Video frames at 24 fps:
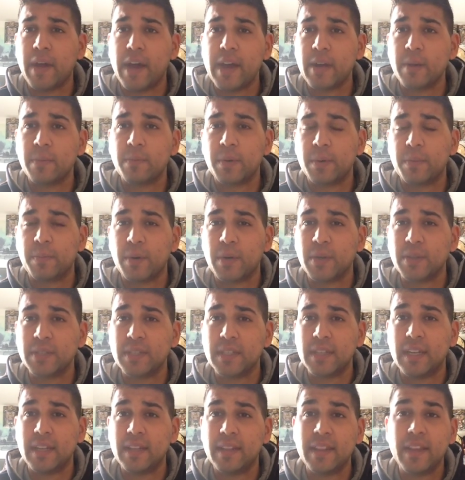item per
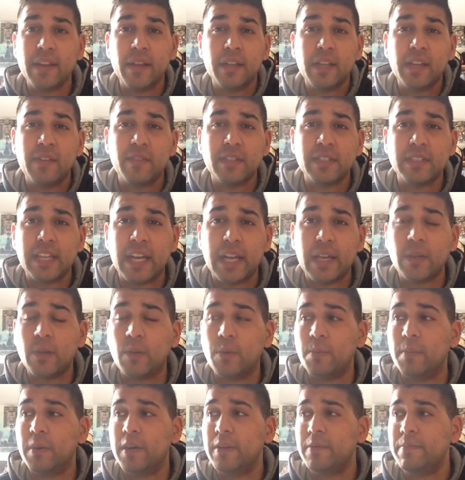person, and they'll even tell
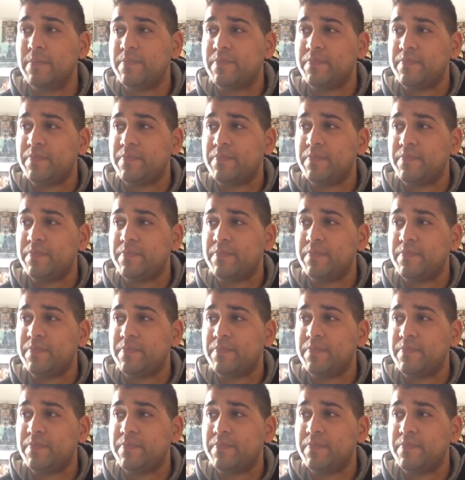you, but